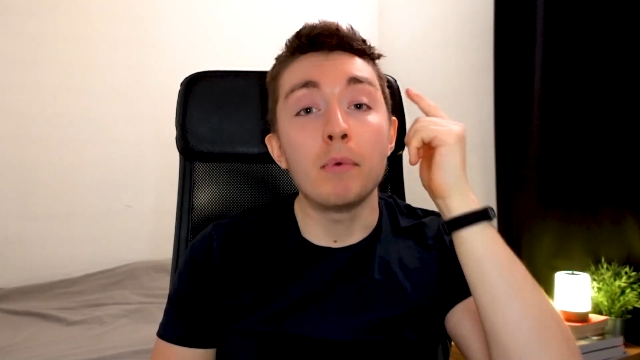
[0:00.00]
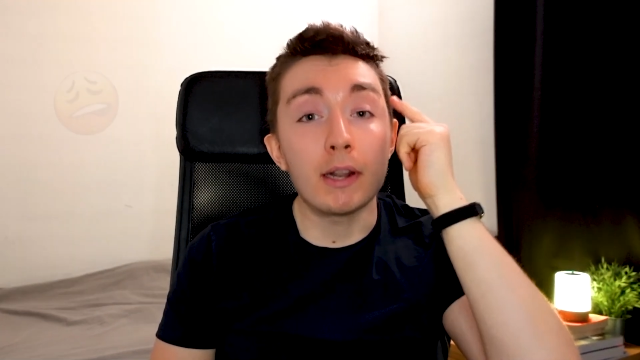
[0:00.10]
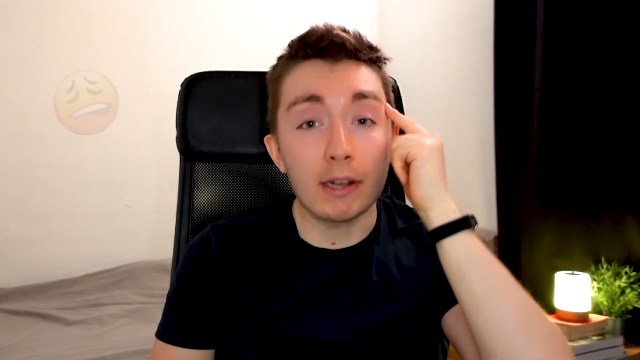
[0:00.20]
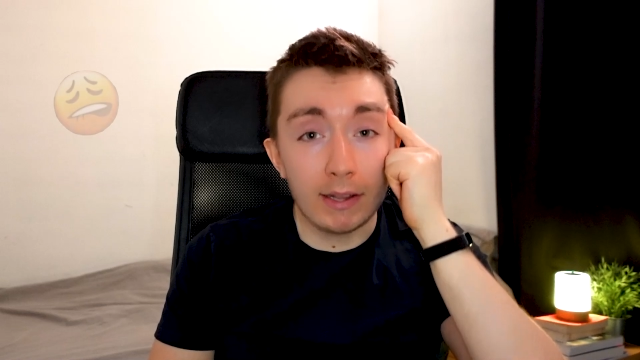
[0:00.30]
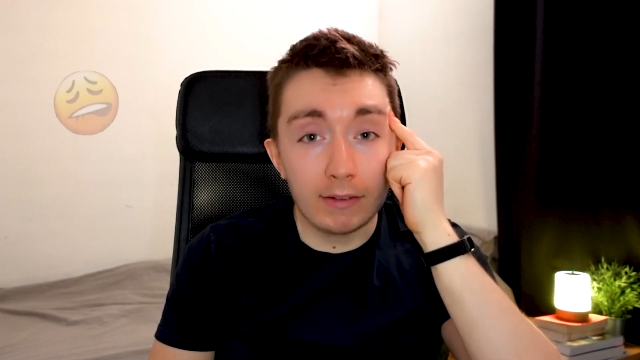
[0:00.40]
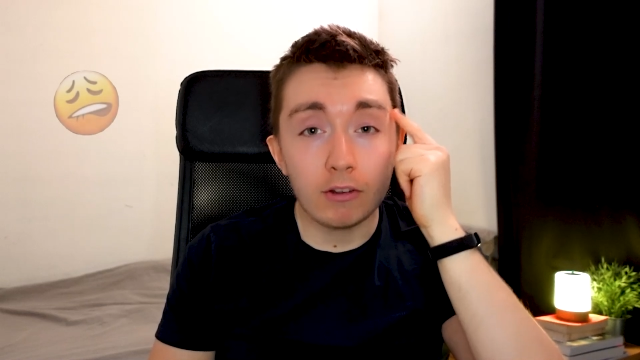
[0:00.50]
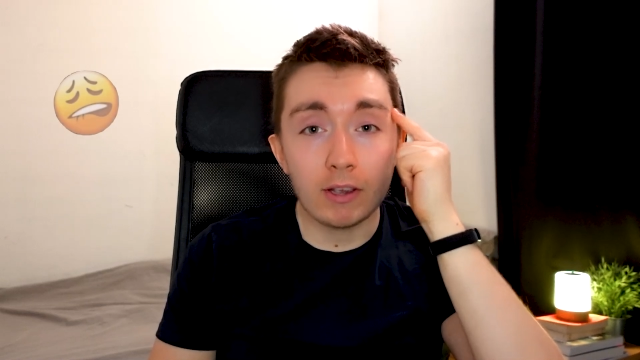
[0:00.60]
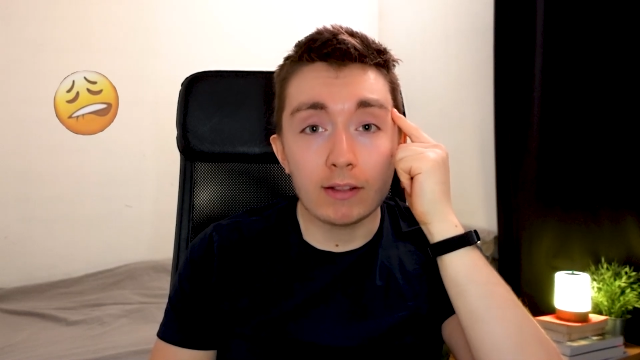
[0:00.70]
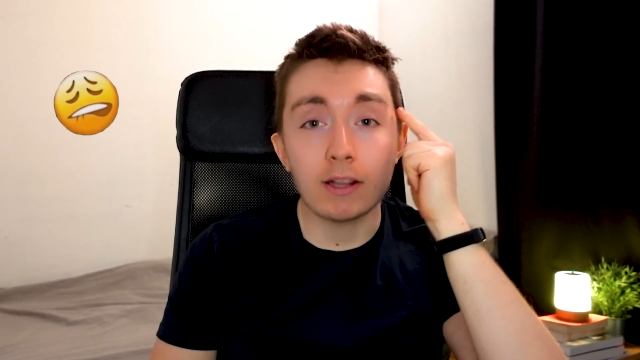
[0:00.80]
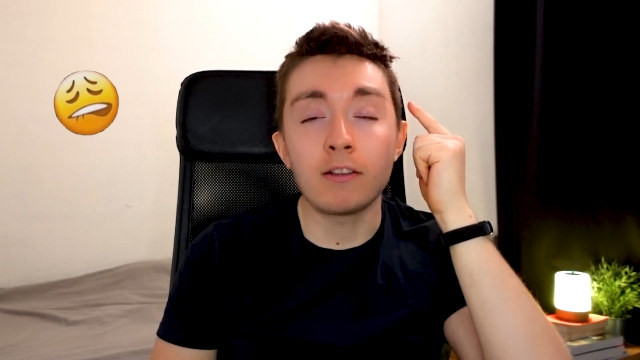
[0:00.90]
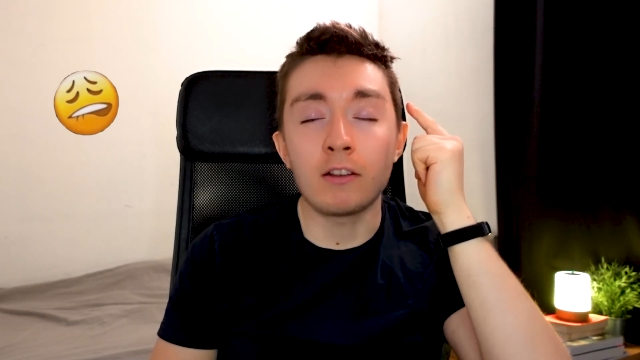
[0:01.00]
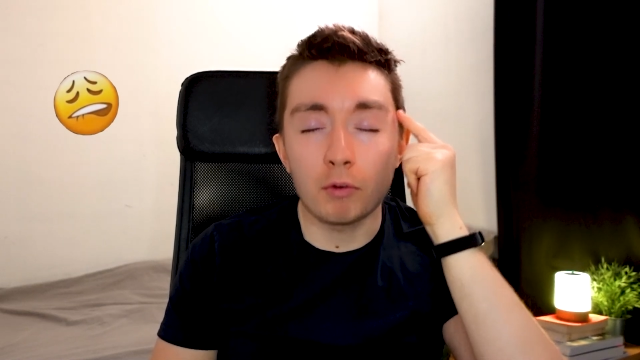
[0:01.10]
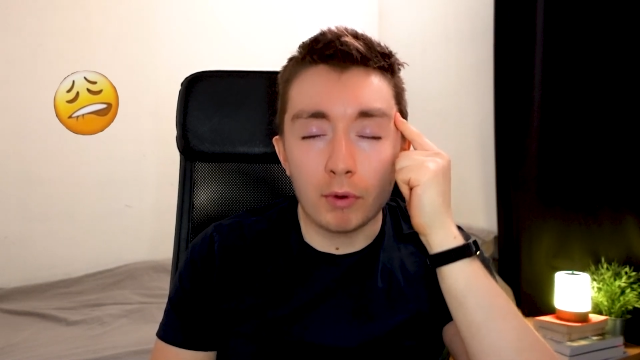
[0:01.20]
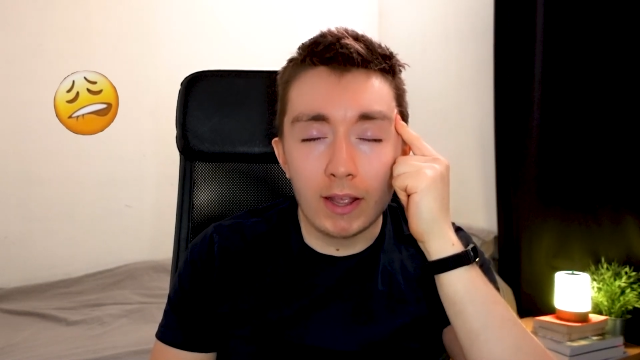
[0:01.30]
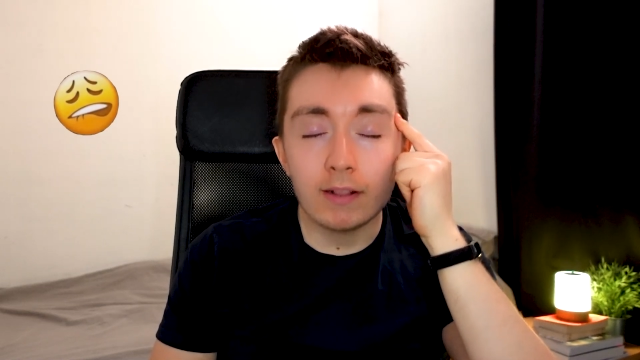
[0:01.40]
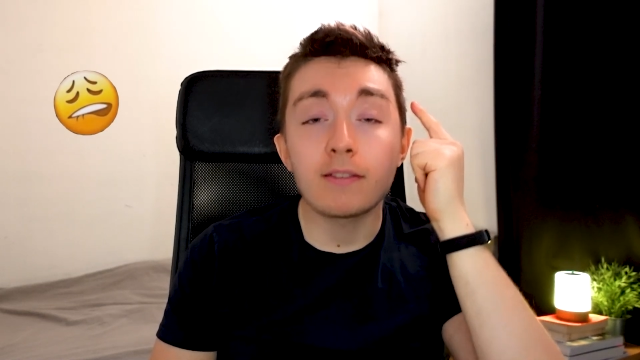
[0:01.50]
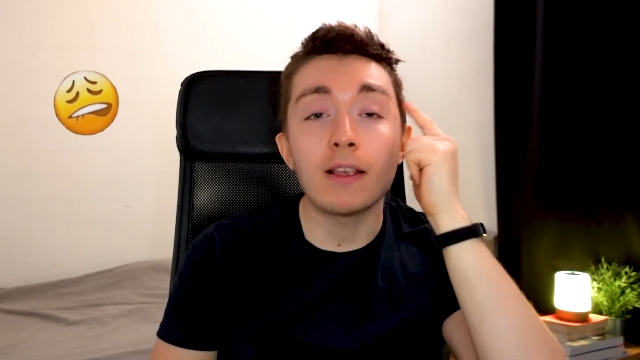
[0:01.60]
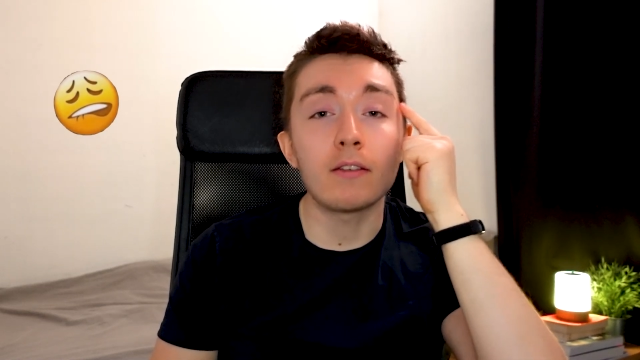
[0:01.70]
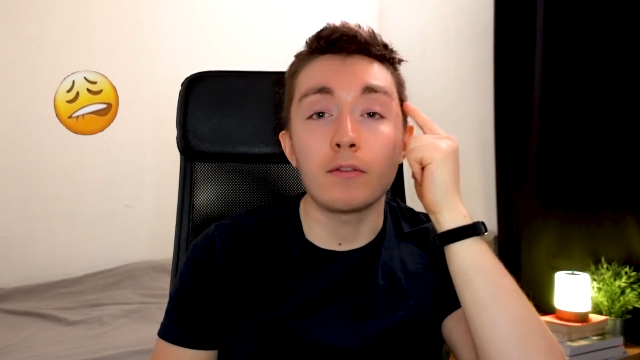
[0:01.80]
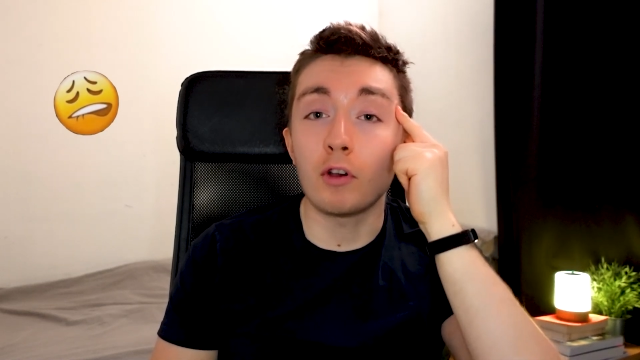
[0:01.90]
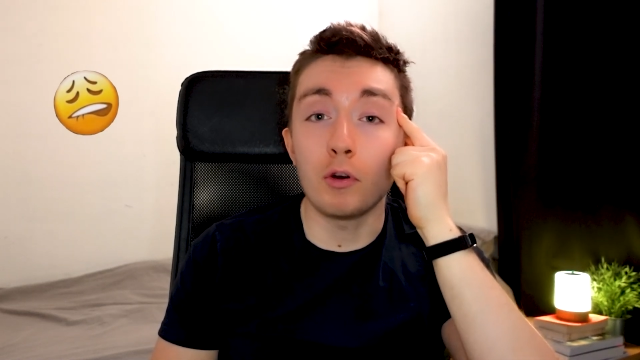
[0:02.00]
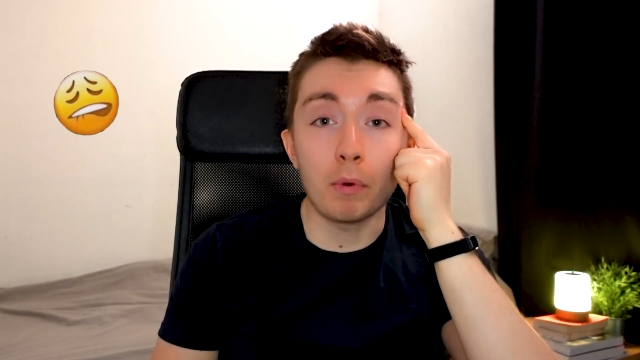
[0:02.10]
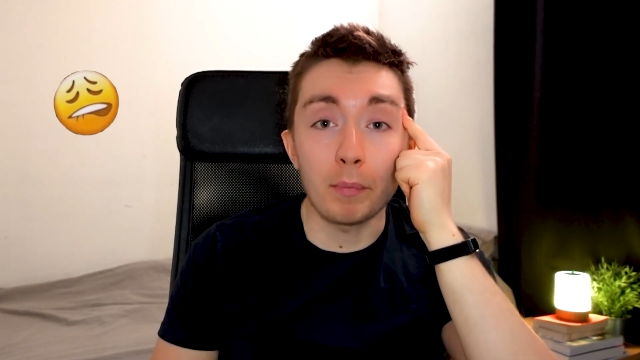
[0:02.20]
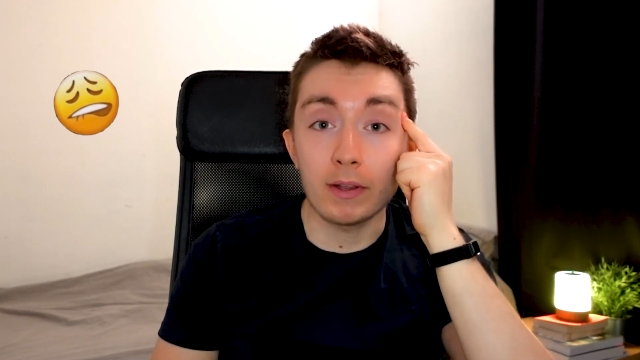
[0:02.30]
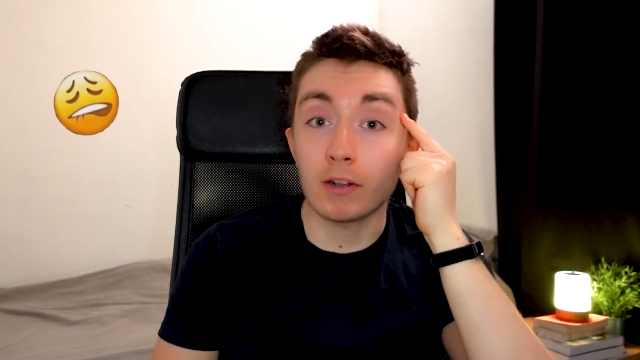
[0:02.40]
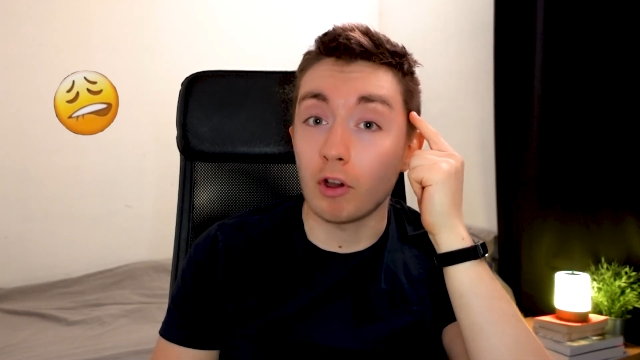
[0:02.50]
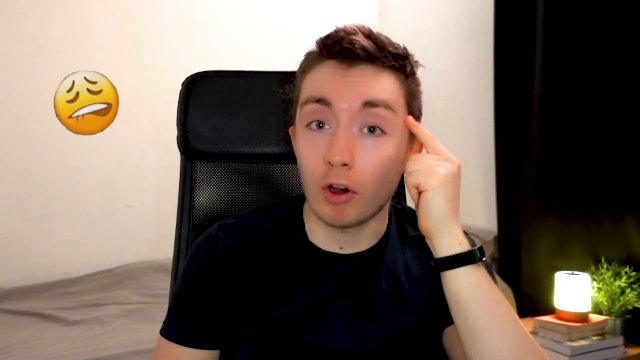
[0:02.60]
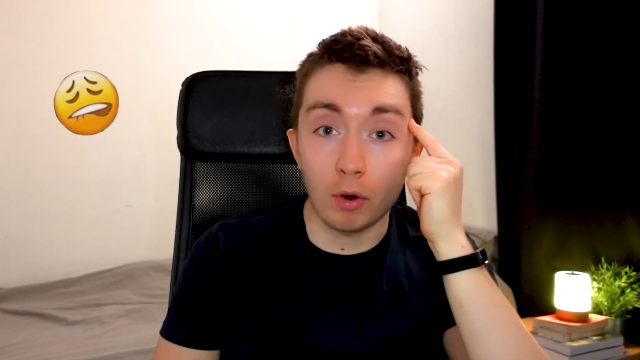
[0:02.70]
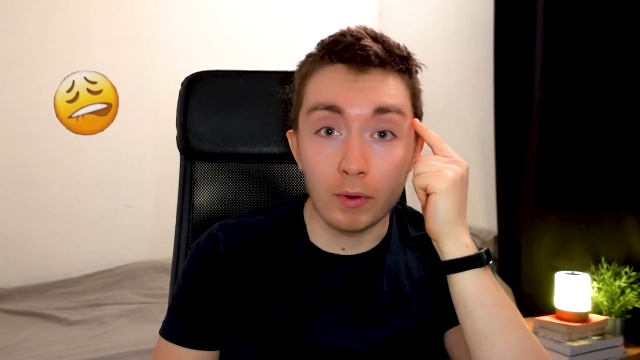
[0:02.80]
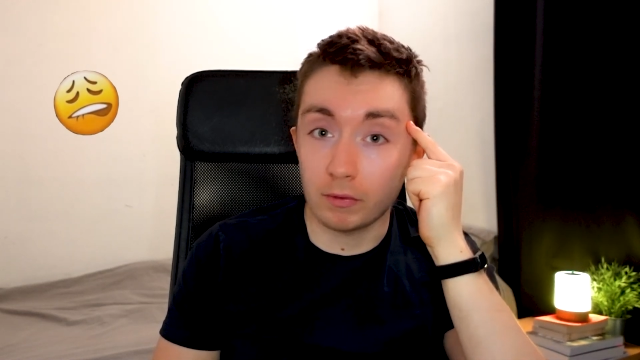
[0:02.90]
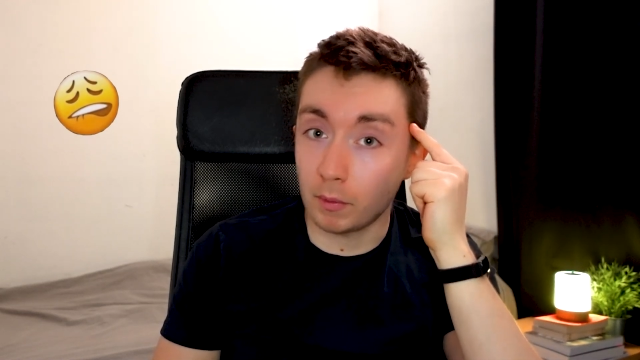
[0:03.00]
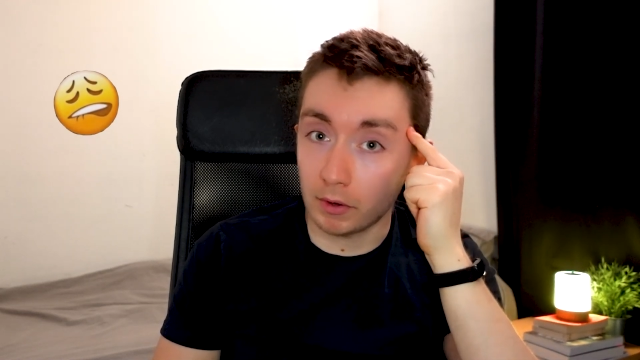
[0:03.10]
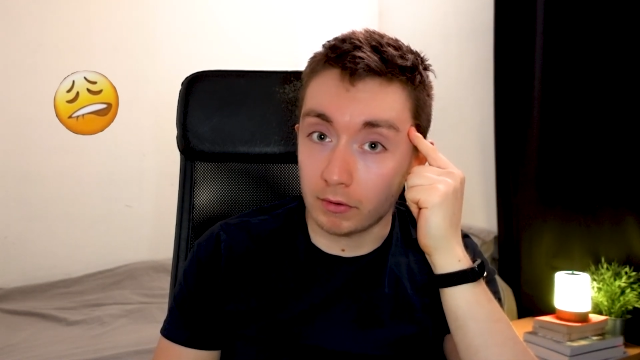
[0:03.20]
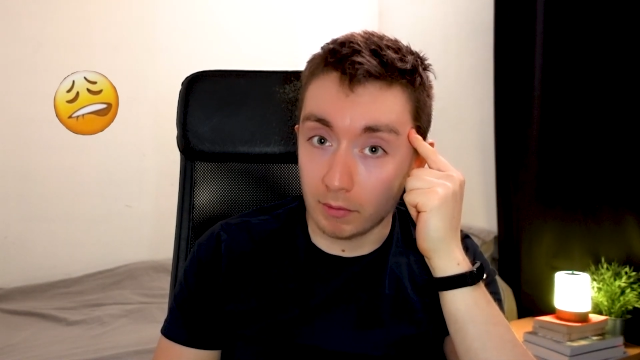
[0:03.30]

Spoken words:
but at least you get that great sense of dopamine that you always want,